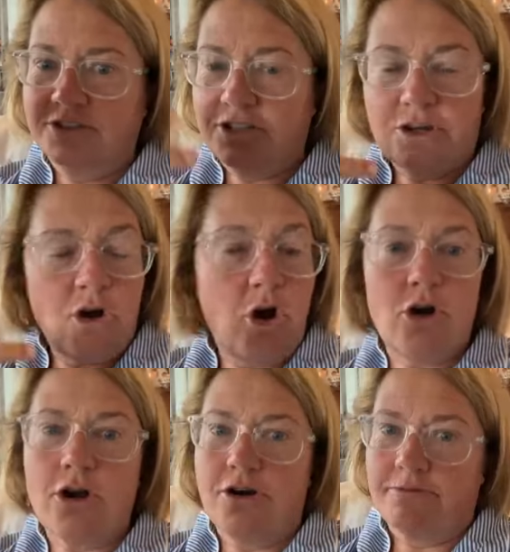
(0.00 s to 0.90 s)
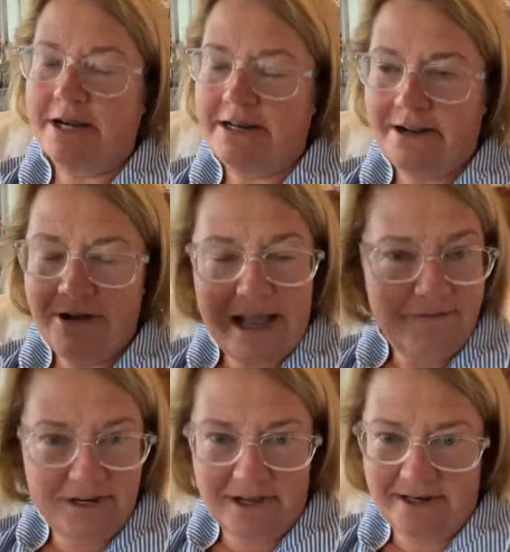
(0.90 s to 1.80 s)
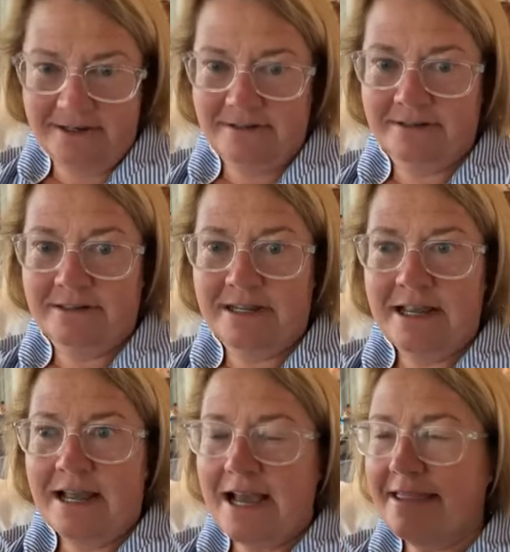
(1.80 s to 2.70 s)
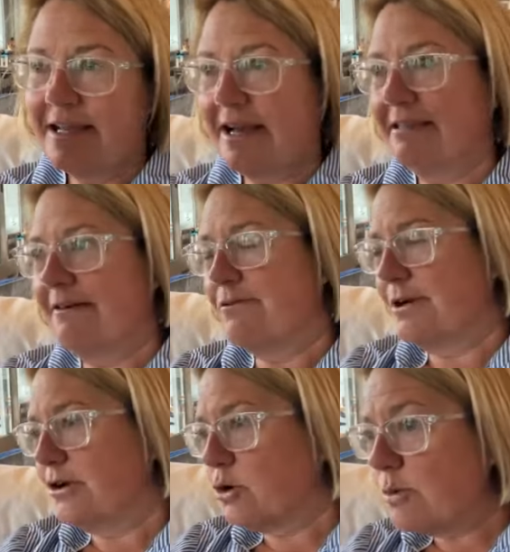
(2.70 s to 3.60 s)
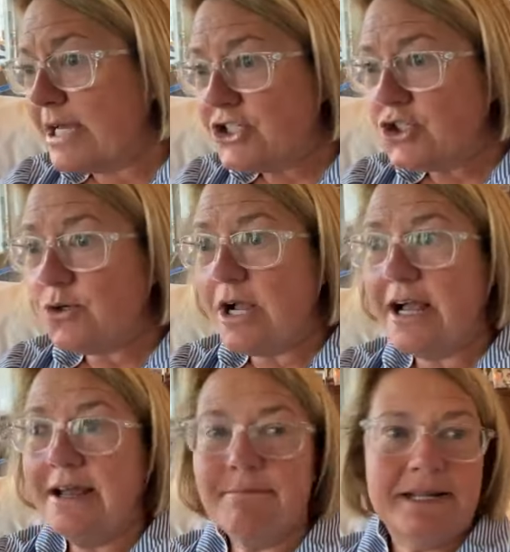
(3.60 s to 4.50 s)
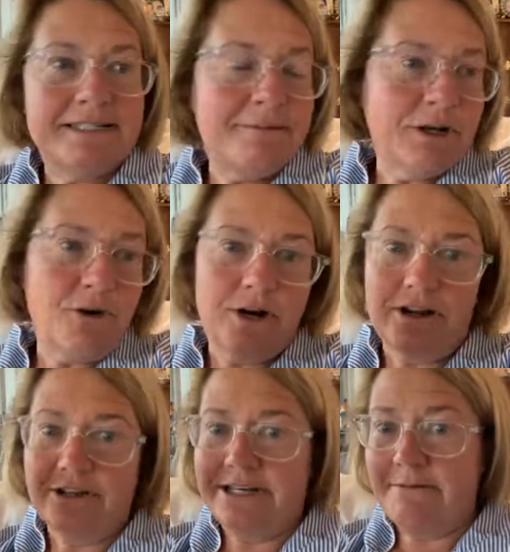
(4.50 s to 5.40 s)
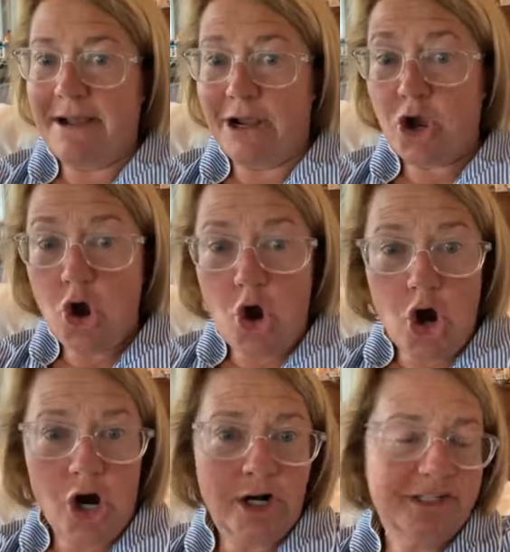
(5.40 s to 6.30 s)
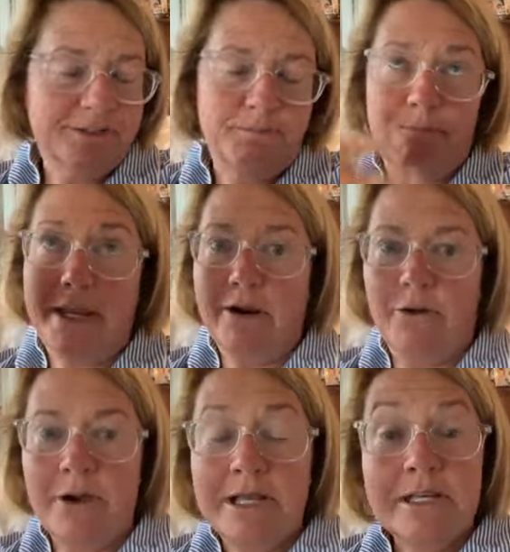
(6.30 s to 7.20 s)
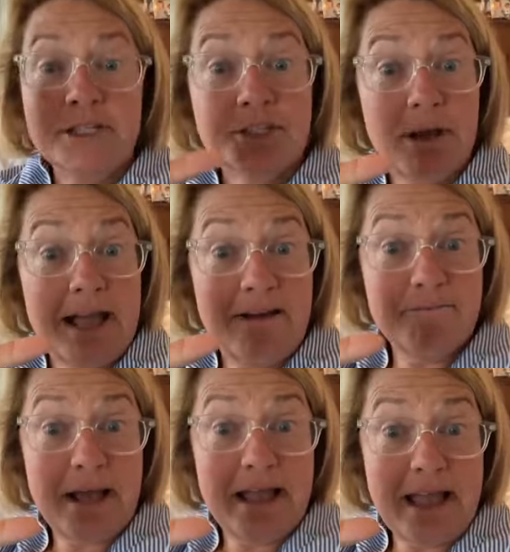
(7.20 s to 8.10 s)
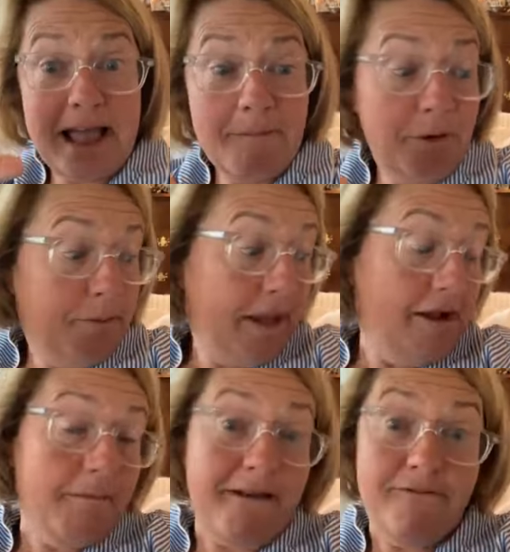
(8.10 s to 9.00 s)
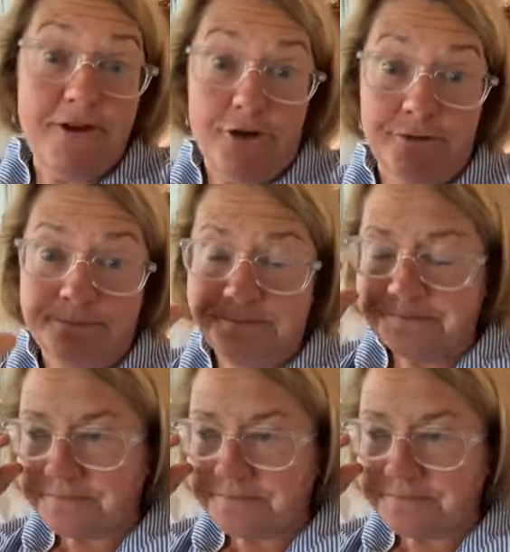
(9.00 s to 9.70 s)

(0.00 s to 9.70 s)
So they're all gone right now. I have none. I think I left one at a restaurant. My debit card, I cleaned out my car. Just, meow. So I have my Apple Pay on my phone.